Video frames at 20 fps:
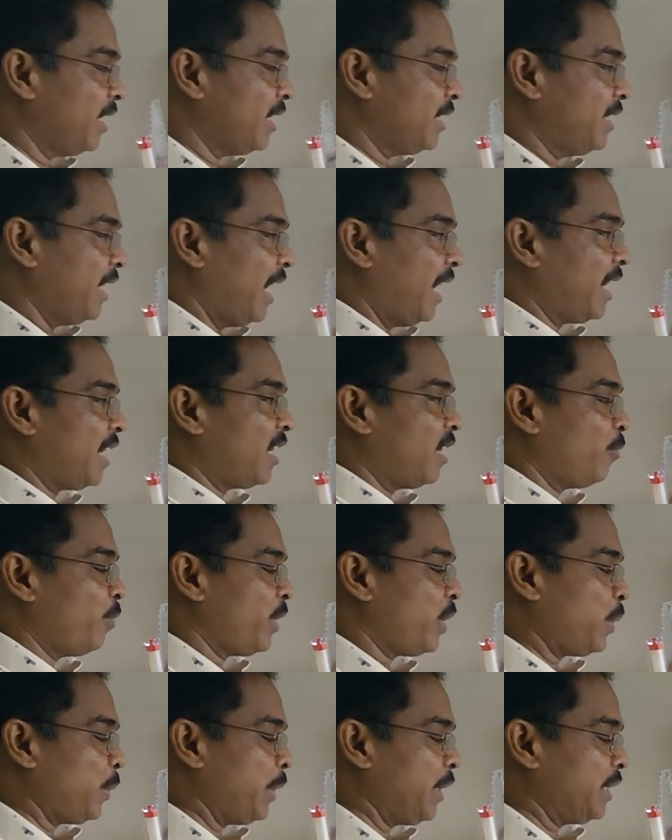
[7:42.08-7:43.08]
the angle
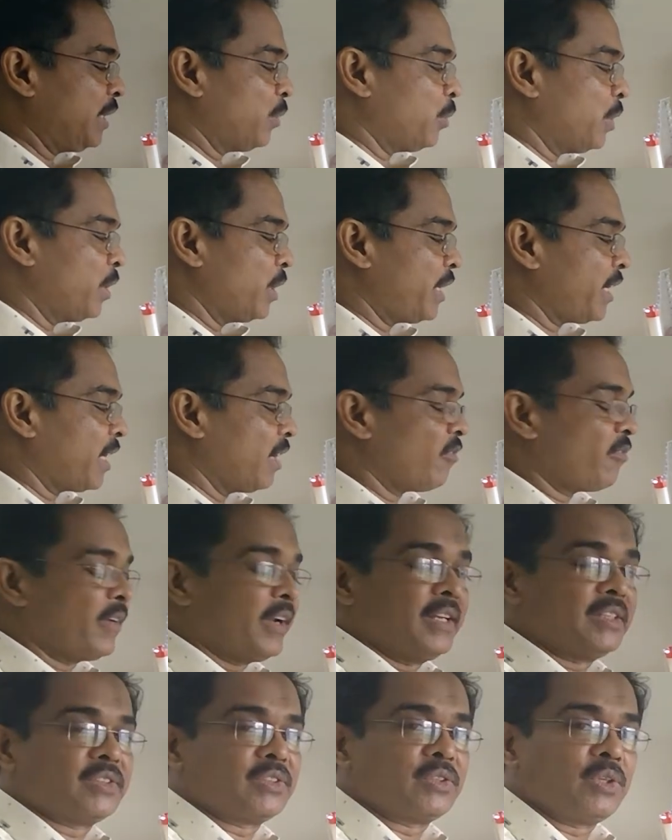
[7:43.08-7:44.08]
between the vertical
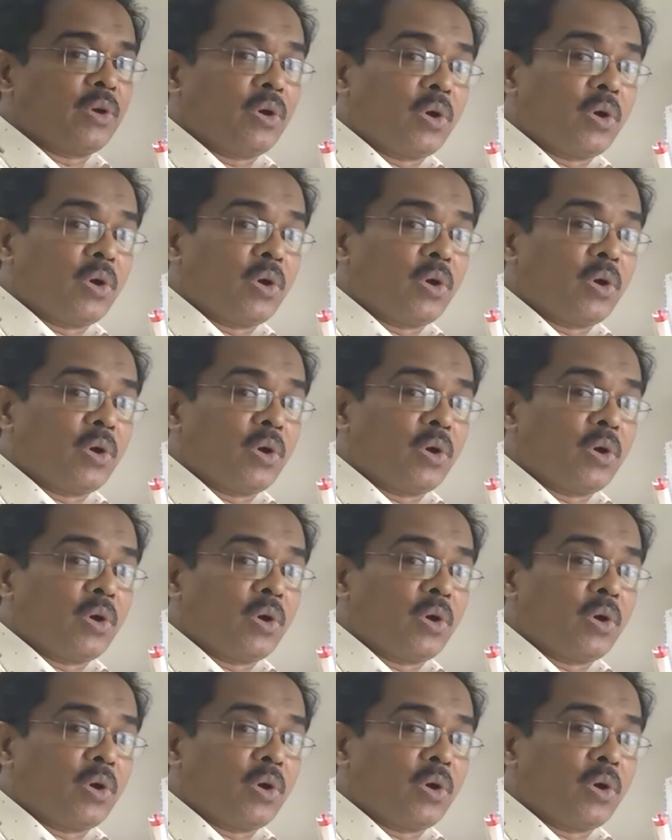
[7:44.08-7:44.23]
face will